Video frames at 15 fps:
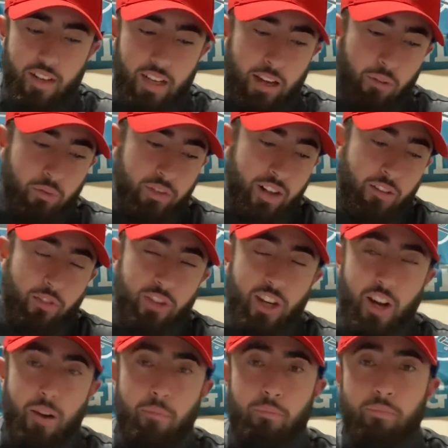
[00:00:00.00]
Devils
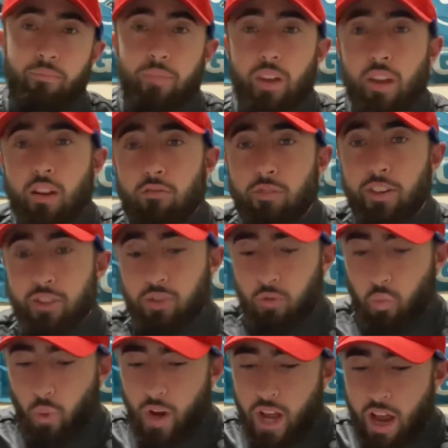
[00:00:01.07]
outshot them rest of the
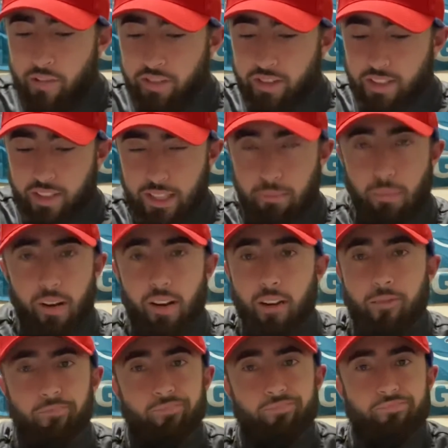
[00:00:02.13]
way, obviously, but
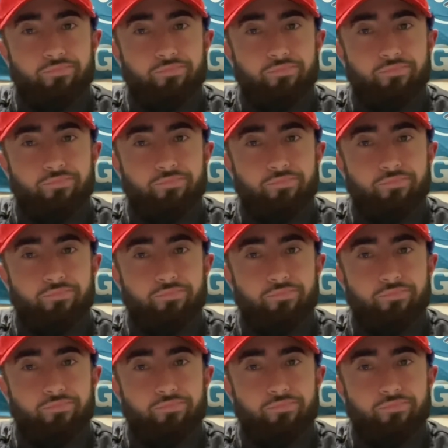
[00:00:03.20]
um,